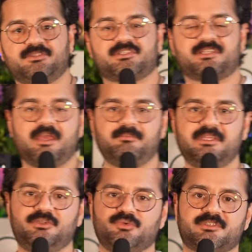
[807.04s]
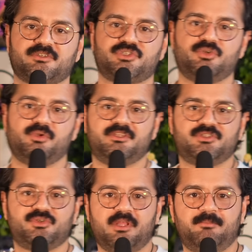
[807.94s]
Just let me use the
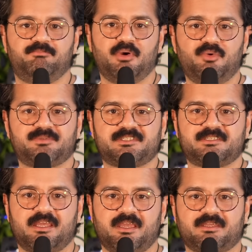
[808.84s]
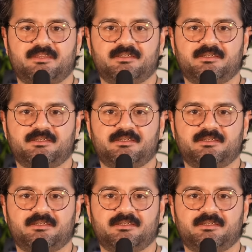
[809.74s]
shooty-shooty boomstick.